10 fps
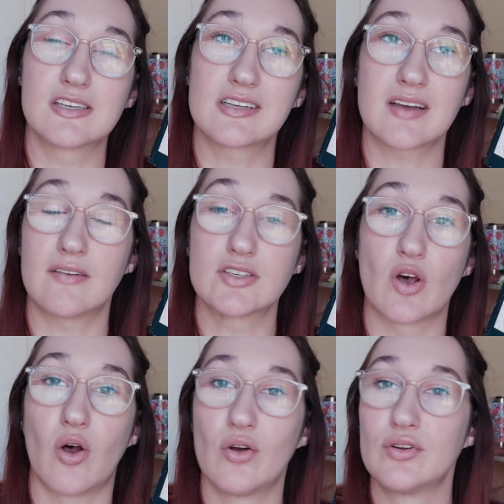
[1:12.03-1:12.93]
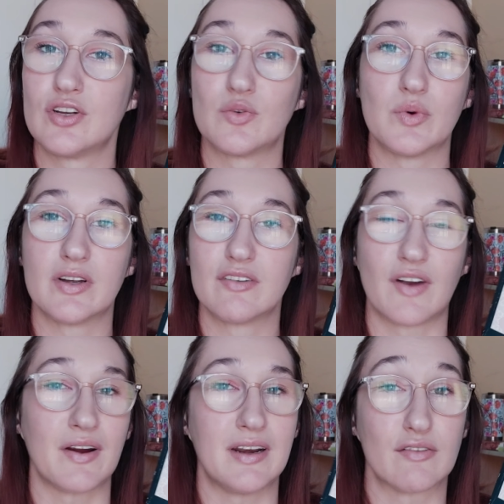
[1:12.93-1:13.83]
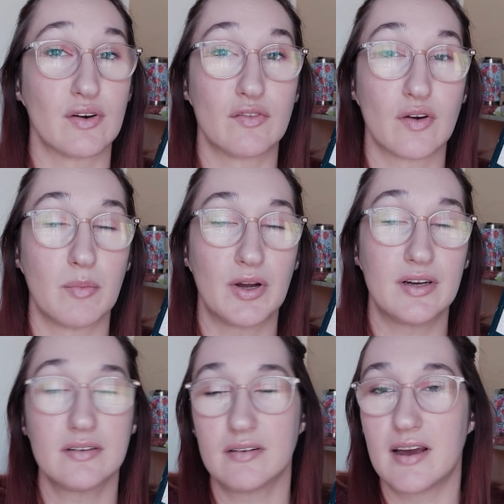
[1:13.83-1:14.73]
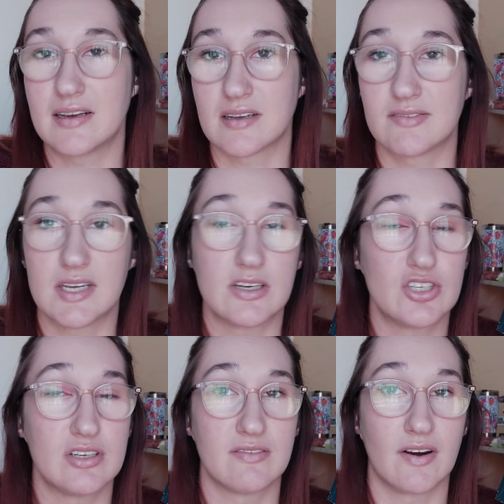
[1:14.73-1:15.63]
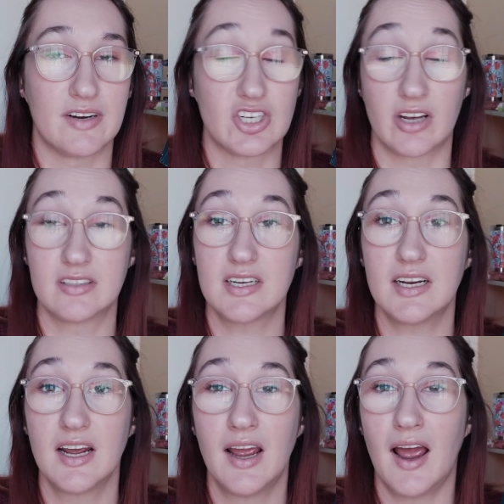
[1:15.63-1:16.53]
discovers a whole new world very different from her. As I've said, she's very sheltered.